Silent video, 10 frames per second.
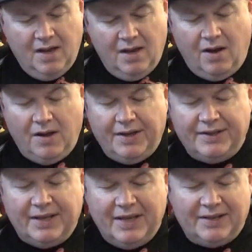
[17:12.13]
Right,
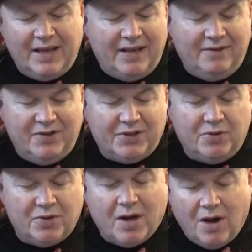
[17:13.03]
this is an
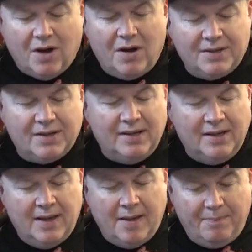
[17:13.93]
original cart,
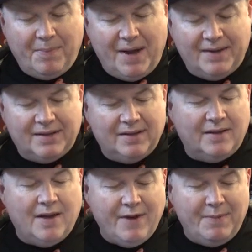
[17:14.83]
but
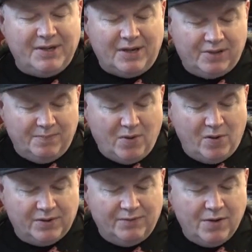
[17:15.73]
a reproduction
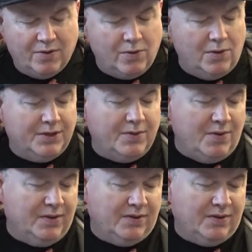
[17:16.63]
box, a really good quality one.